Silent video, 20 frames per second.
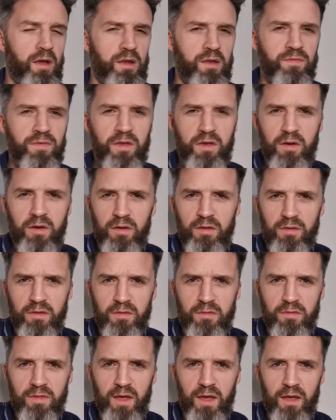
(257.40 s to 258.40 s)
And if you can't
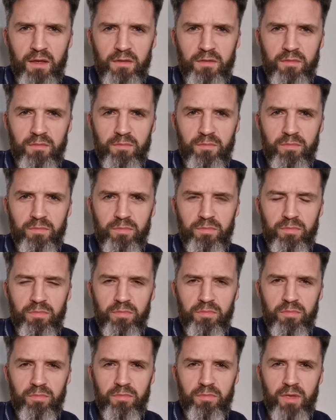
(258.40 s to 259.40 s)
do that,
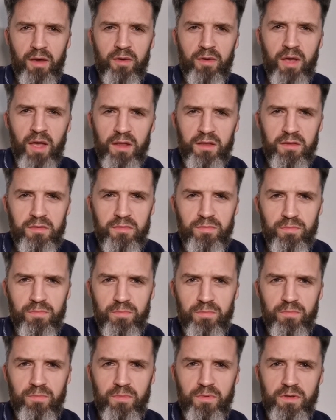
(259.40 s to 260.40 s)
how can you
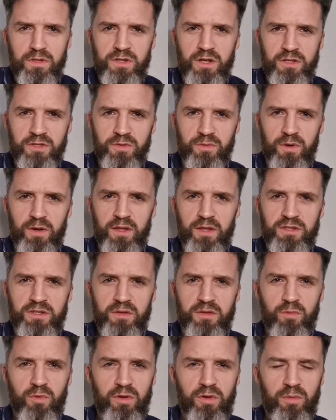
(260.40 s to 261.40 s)
judge a
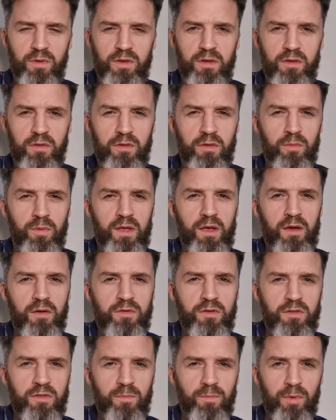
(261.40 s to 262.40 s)
religion? What do we do? Do we
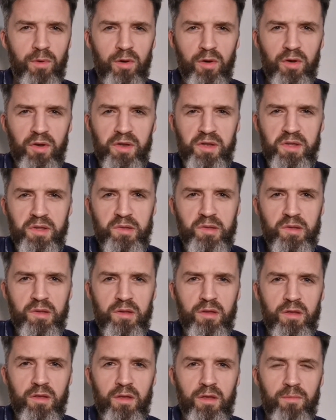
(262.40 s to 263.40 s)
go to the books?
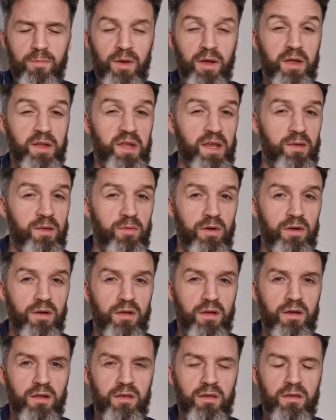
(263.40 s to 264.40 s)
Because
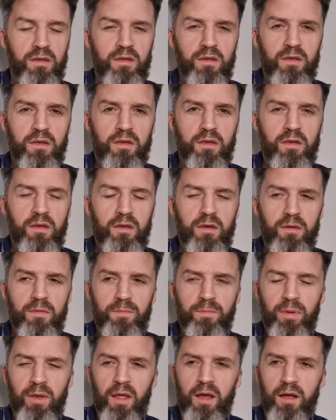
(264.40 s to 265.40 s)
anyone can
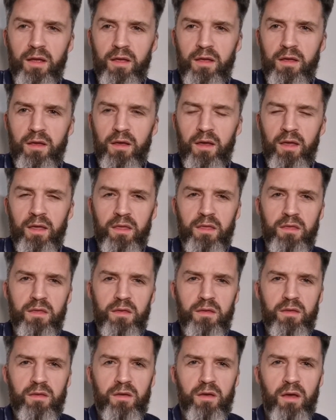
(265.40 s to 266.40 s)
pluck
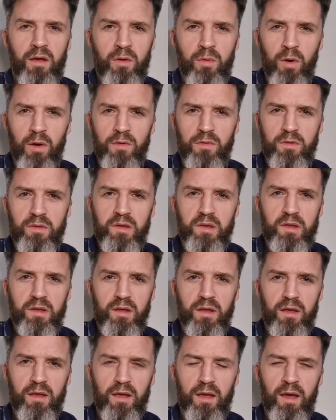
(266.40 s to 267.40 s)
a quote
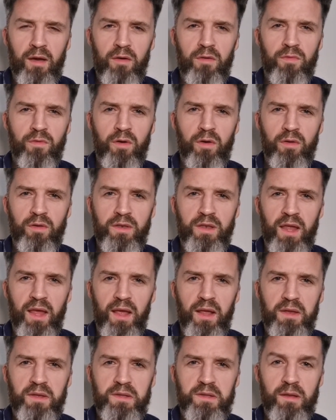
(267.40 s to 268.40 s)
out of
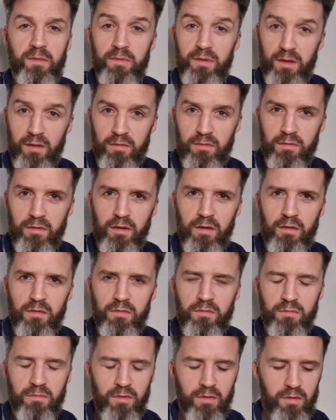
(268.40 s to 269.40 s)
context. I mean,
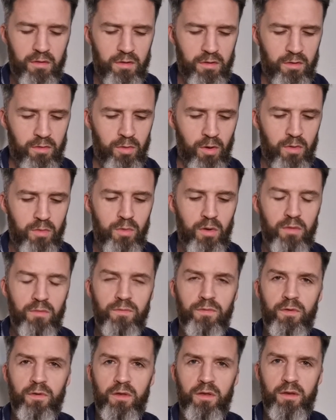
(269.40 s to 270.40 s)
I'll quote
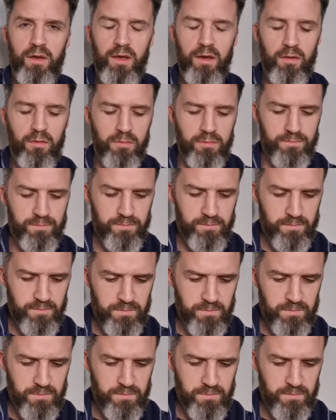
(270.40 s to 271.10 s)
one for you now.